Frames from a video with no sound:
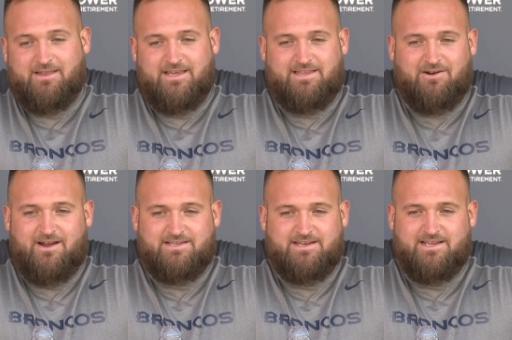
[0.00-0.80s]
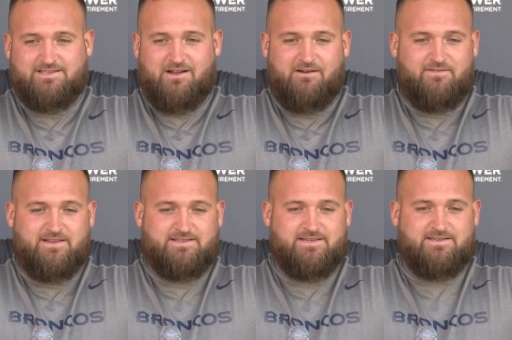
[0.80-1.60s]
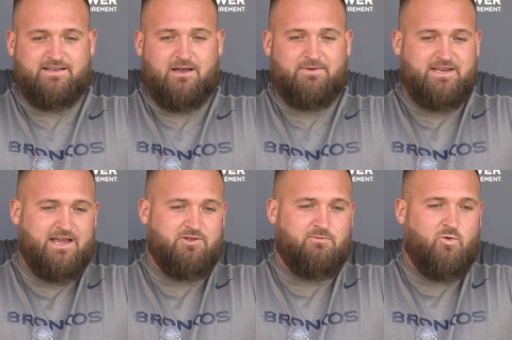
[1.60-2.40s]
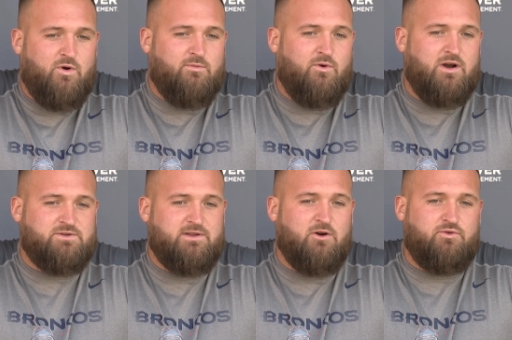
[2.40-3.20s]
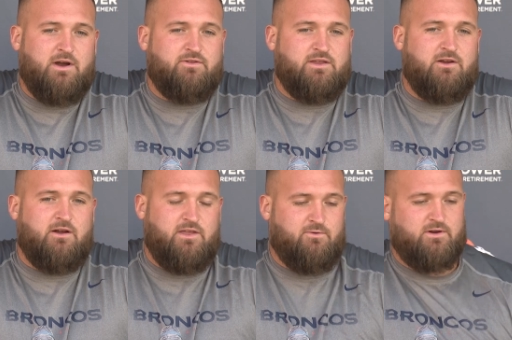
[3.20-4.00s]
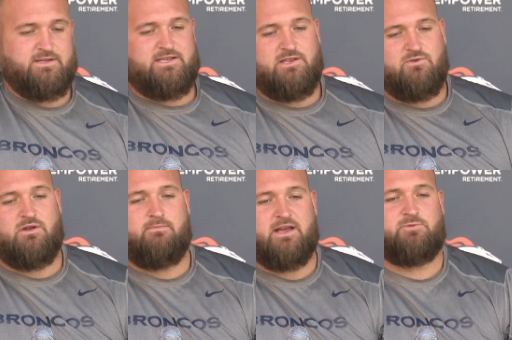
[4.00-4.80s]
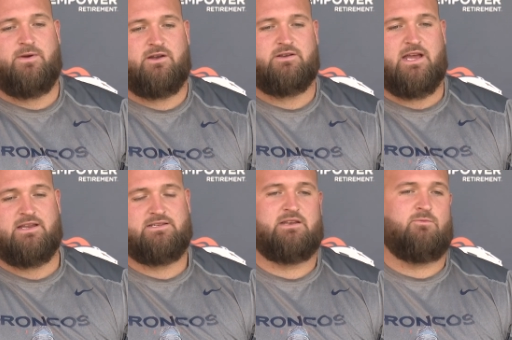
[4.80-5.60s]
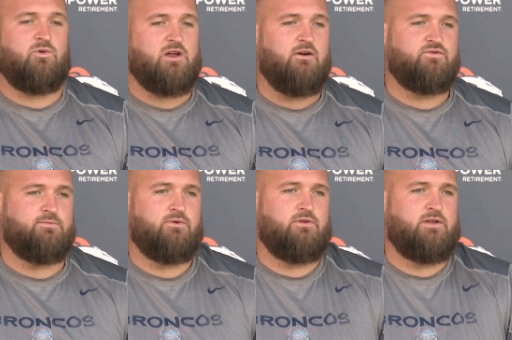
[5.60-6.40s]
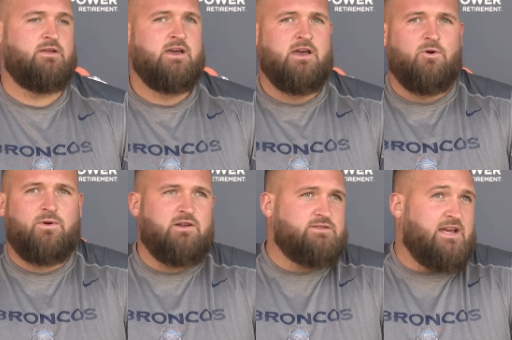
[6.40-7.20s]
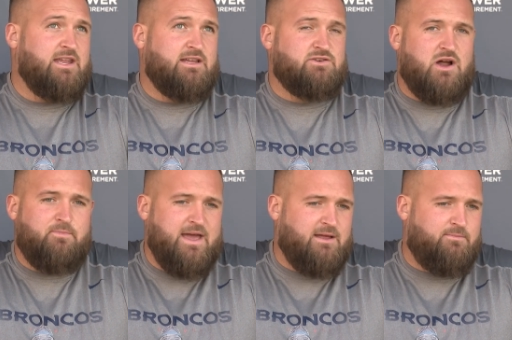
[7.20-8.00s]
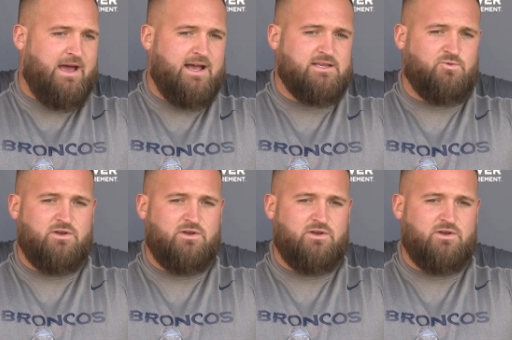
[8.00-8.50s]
I think that our identity as an offense is coming together more and more as we go throughout the year. I think we're continuing to mesh better. Teddy's getting more comfortable, and we know Teddy can drop back and pass.